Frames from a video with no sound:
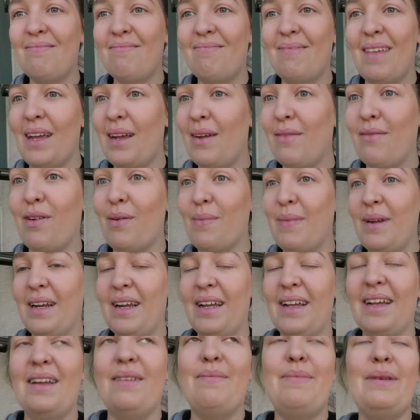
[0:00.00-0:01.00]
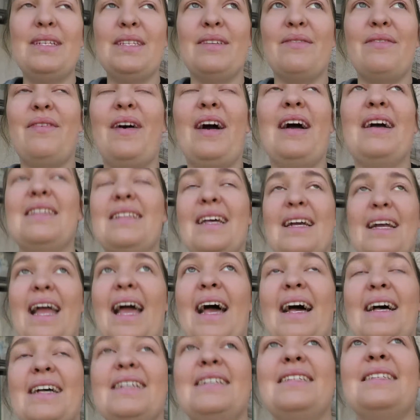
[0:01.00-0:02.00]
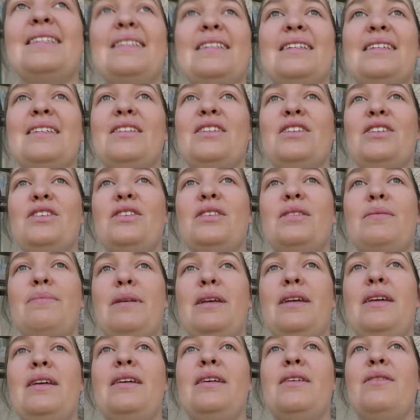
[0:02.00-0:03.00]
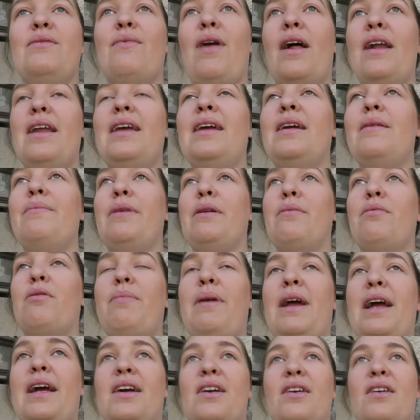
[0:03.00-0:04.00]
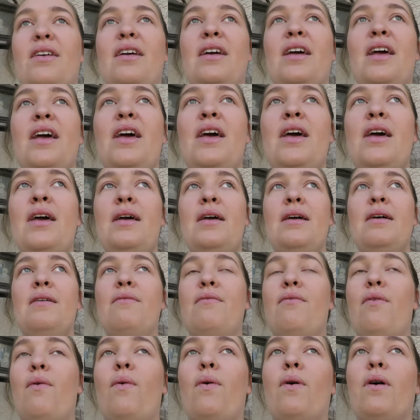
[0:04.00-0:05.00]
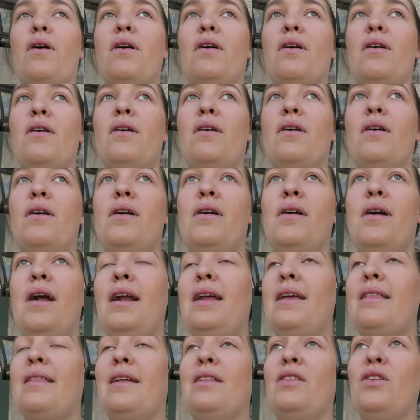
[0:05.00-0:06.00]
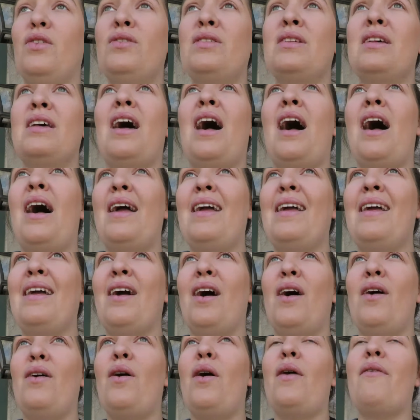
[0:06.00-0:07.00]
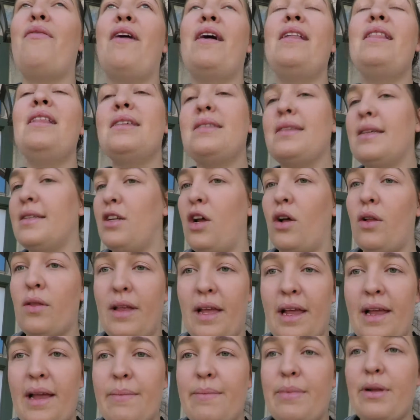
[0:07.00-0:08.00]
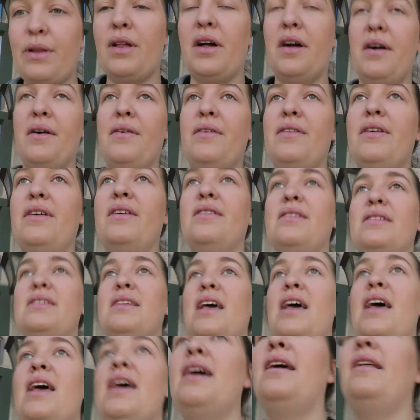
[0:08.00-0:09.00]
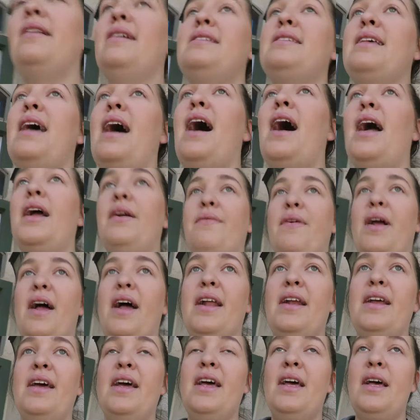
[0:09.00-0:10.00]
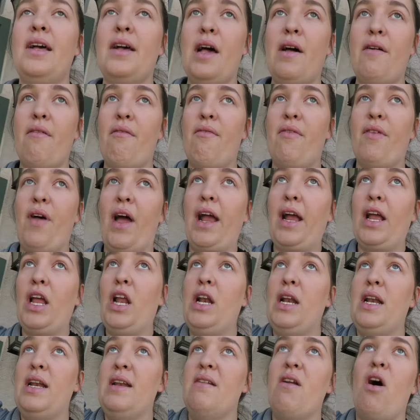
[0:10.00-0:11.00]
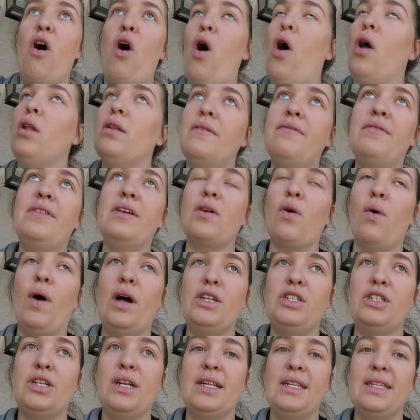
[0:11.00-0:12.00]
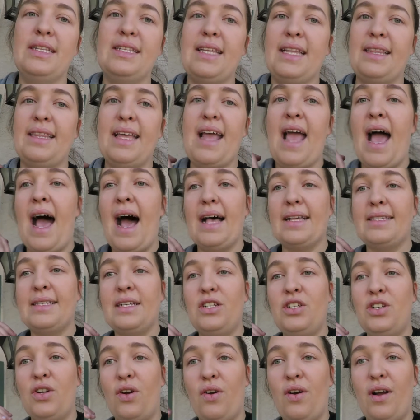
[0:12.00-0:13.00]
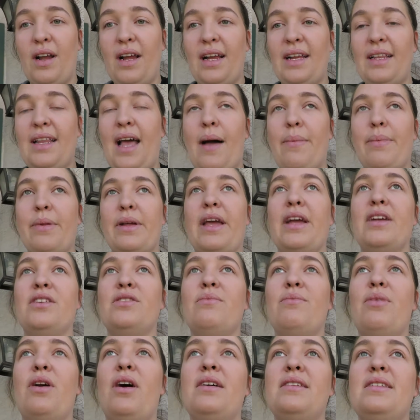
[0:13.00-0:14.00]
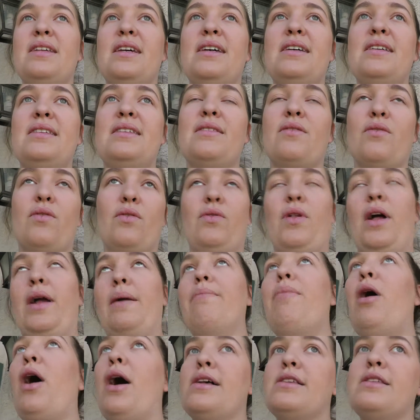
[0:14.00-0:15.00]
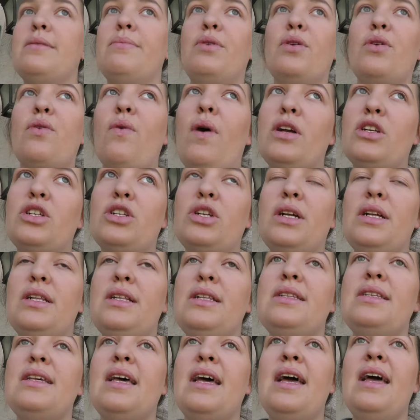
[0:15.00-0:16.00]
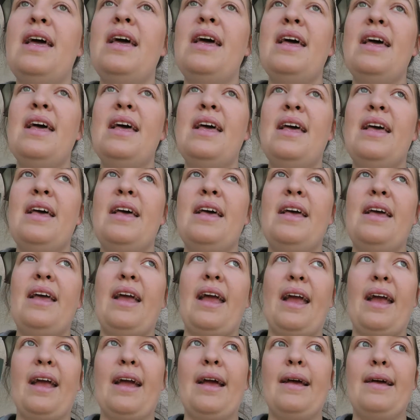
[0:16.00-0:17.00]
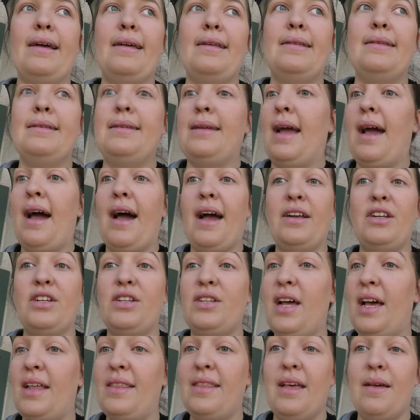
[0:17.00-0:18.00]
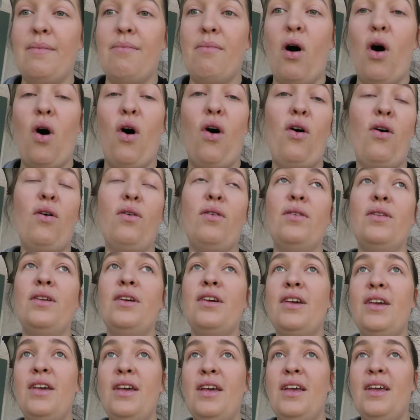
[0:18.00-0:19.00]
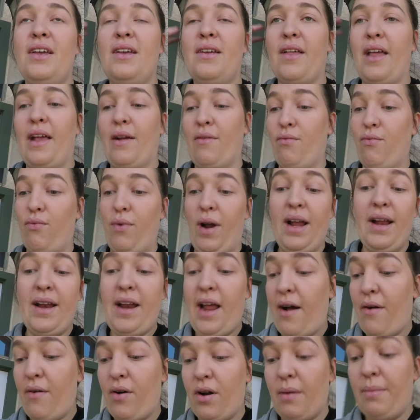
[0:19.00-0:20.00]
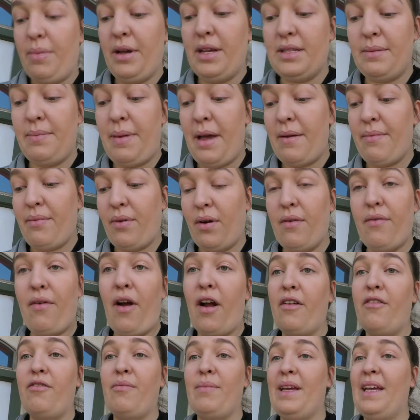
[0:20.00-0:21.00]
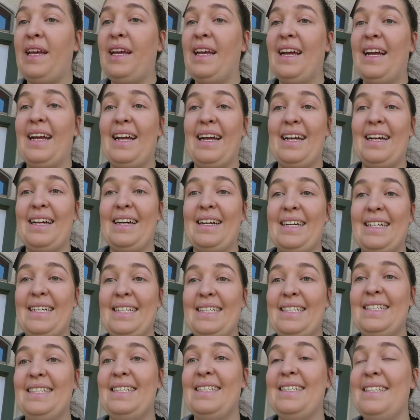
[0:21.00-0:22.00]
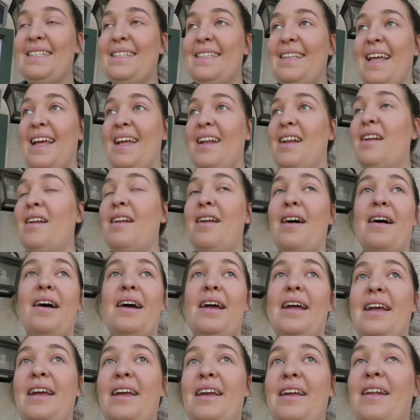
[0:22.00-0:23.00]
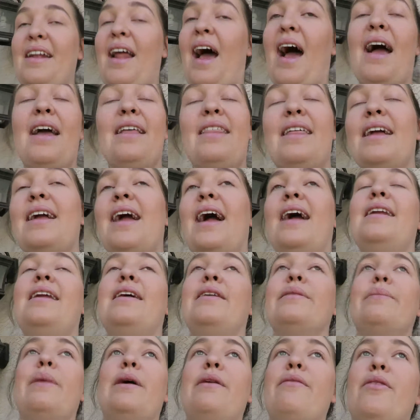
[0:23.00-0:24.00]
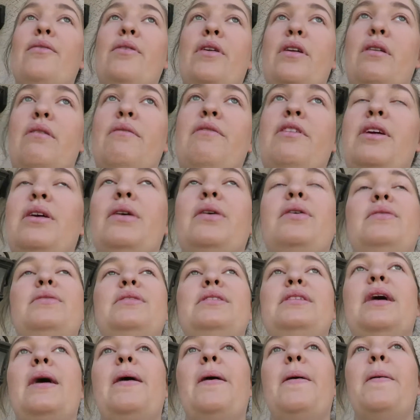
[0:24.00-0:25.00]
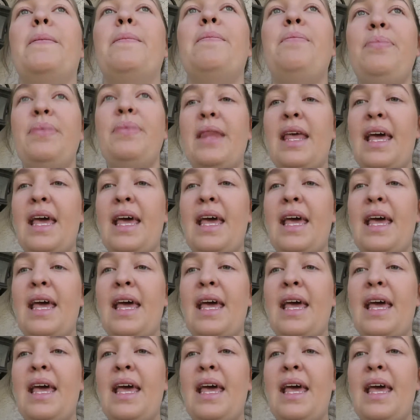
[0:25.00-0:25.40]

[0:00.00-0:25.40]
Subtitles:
thing for me to, and piece of advice, I guess, is to just be ready and be prepared for anything. I'll find this list, I'll link it below. There's a list that I read of like all of the questions that they ask during the application process, or like possible questions, and yeah, I just had them all like written out on a piece of paper in front of me, and then I think I nailed my phone interview. So